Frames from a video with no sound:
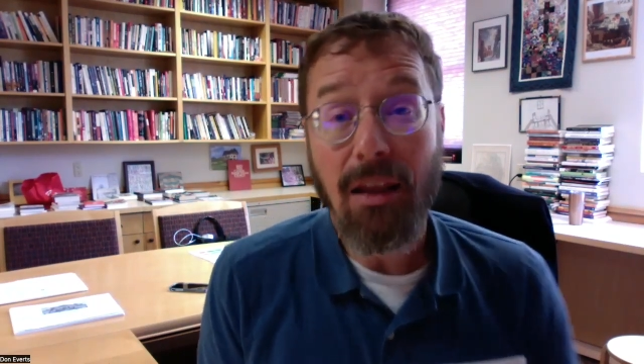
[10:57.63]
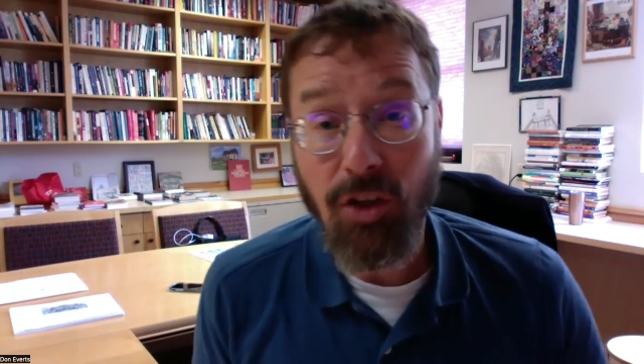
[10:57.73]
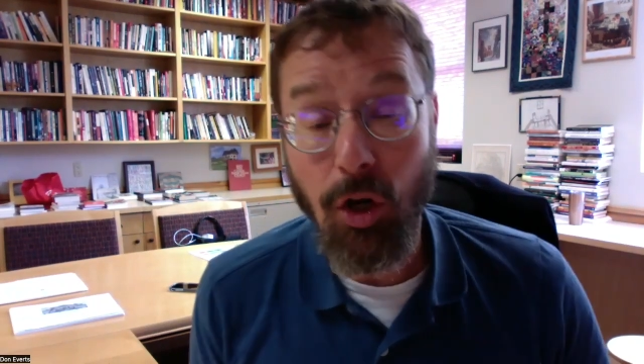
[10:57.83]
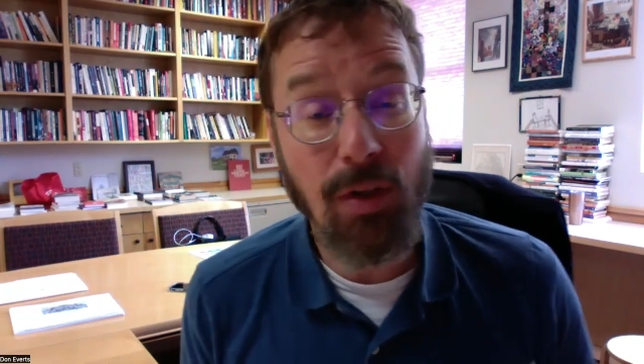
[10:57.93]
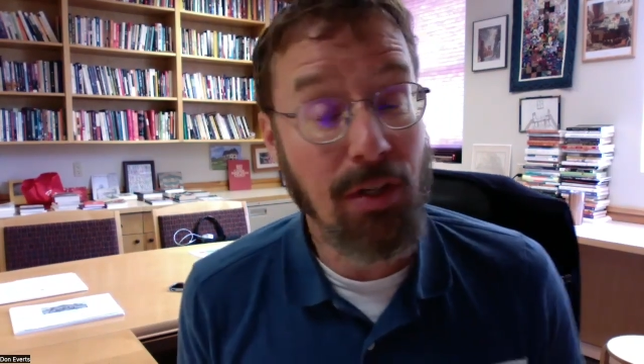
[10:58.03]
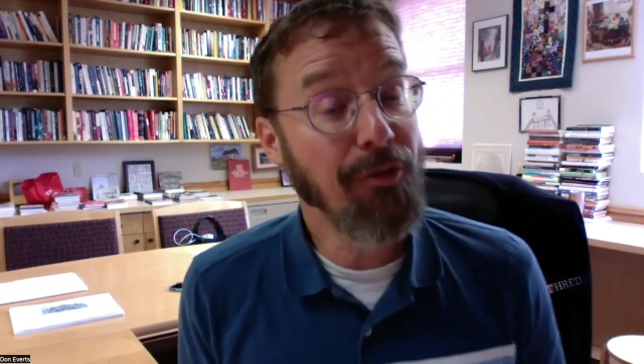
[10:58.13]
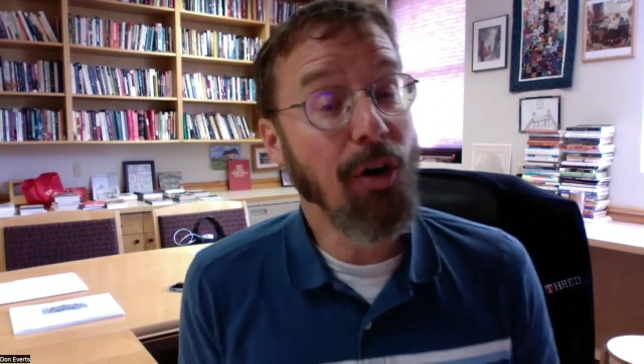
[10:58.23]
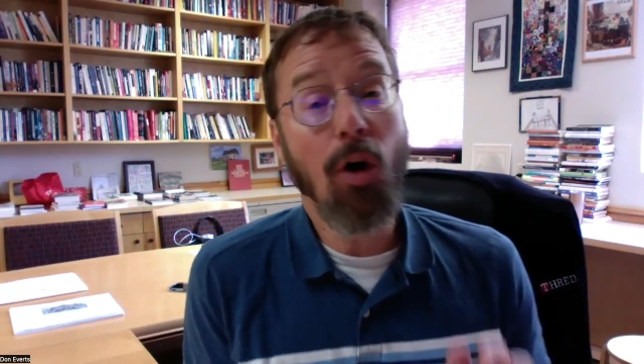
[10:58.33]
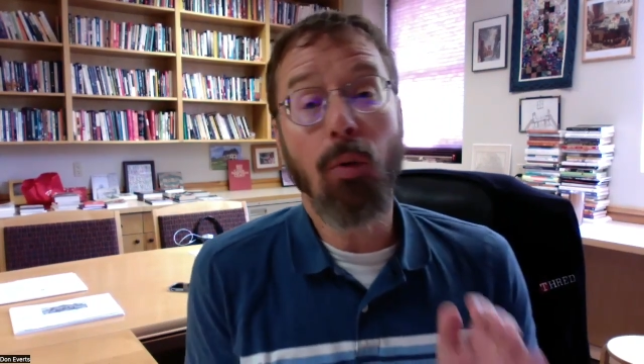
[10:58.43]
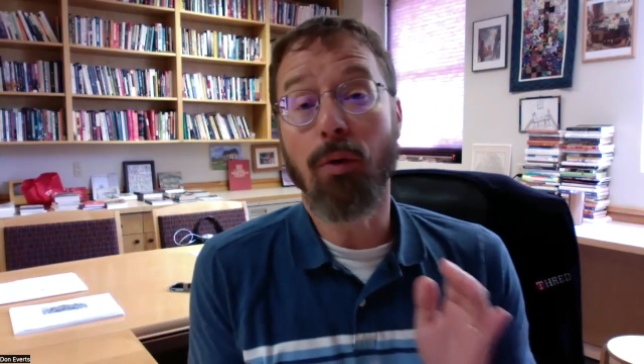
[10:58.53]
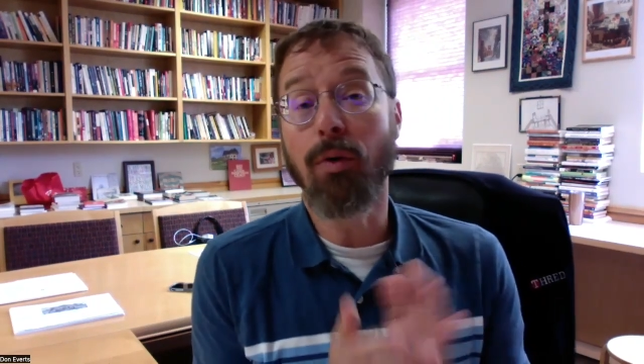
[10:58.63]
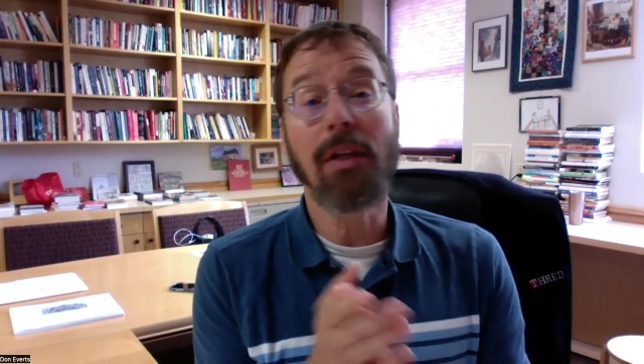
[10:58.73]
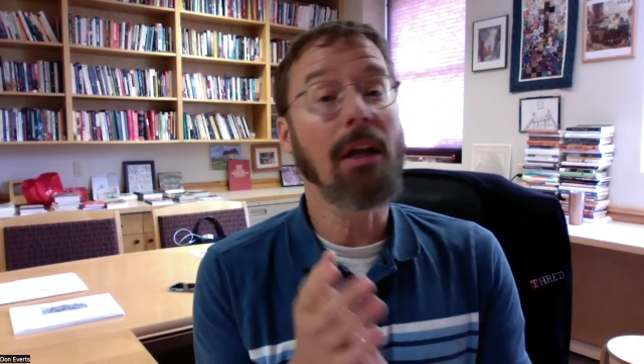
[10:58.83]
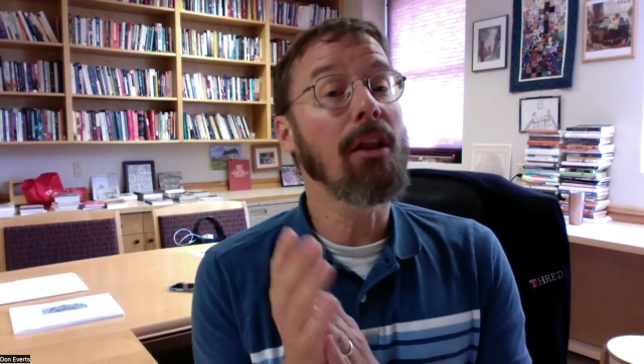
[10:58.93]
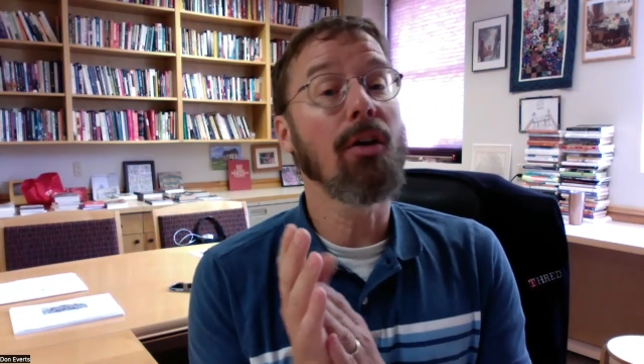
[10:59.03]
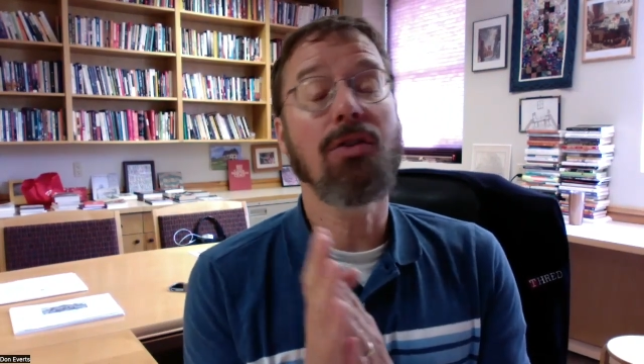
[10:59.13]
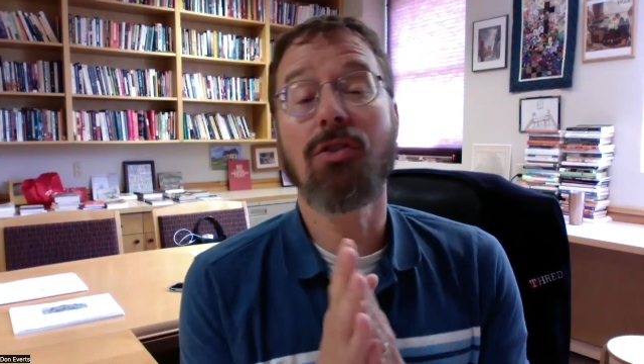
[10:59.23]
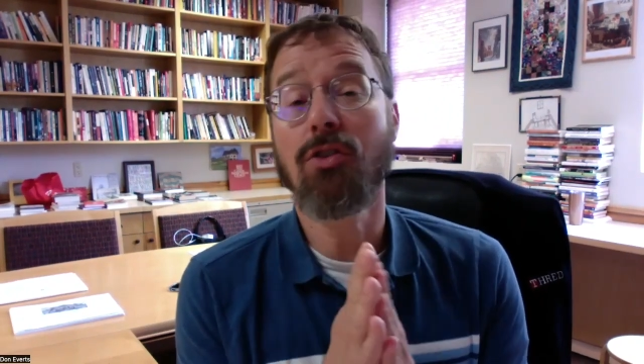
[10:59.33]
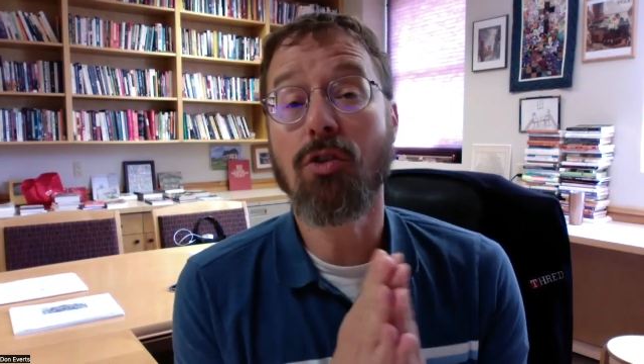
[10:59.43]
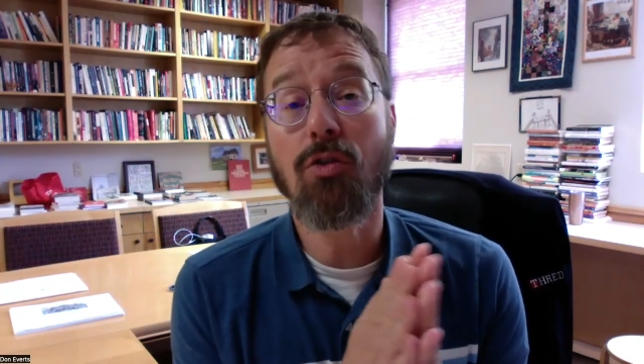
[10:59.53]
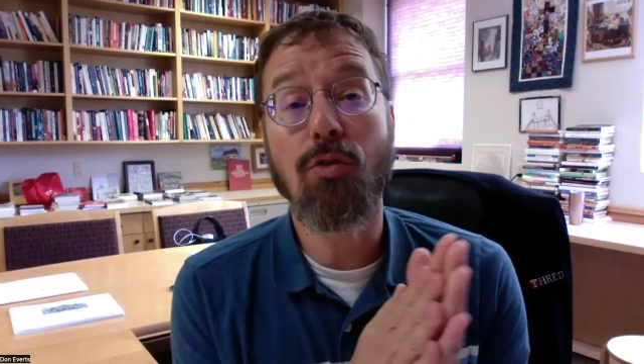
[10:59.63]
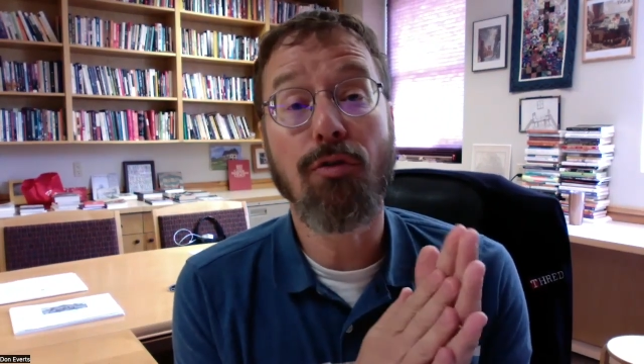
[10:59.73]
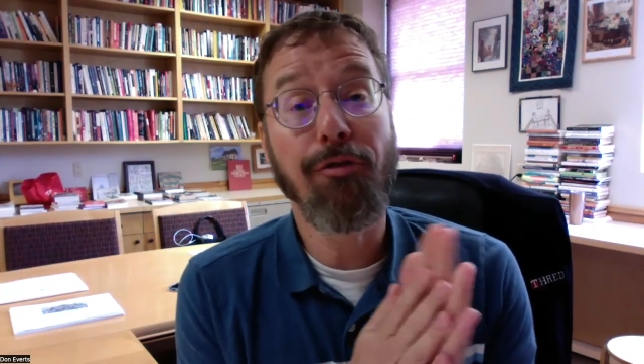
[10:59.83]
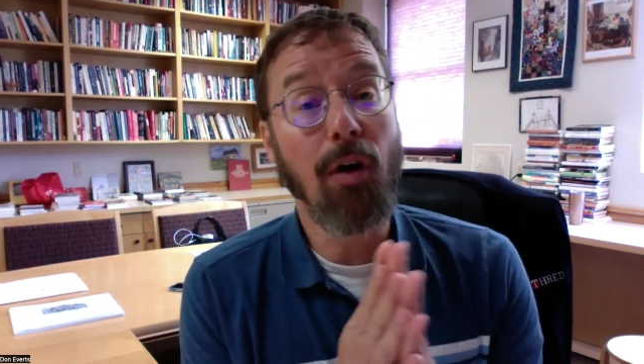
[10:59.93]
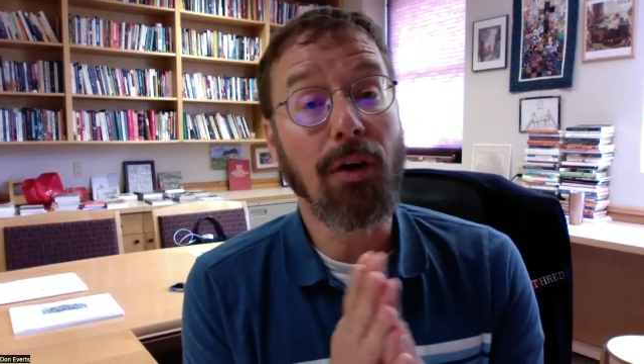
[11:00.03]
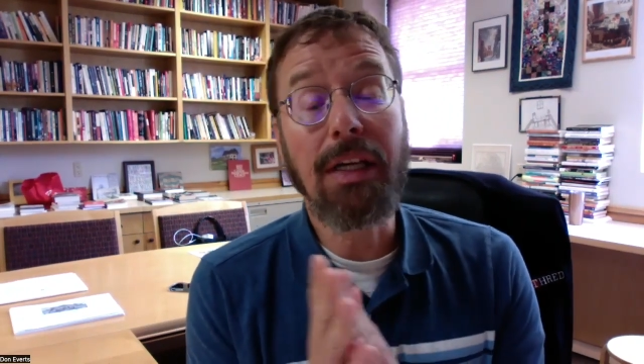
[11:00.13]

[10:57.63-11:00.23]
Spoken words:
You know, this fall, we're really close to fall